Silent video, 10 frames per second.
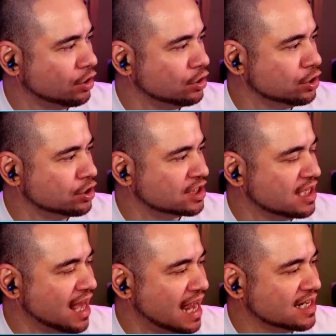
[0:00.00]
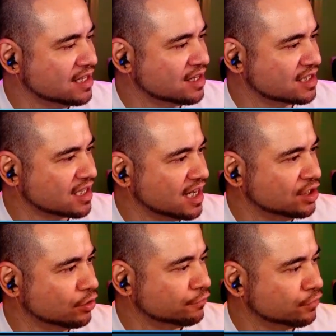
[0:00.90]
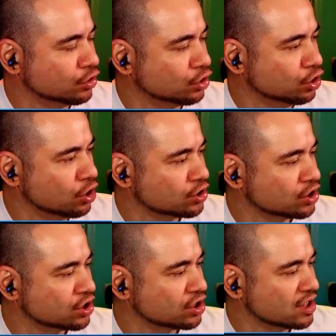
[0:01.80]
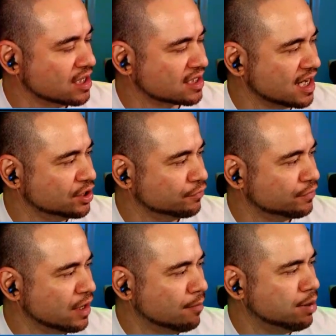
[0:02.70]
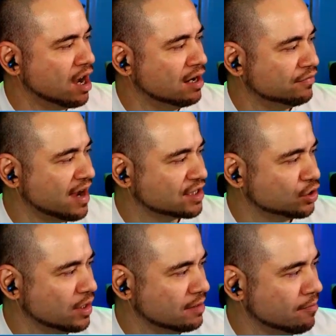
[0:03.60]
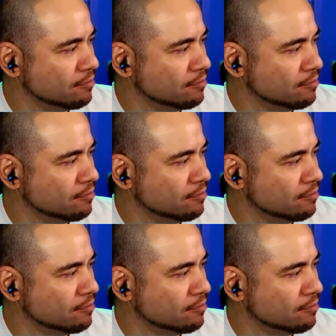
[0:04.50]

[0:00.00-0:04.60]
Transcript: You can see they're adding this kind of gloss, this kind of pearl effect to it.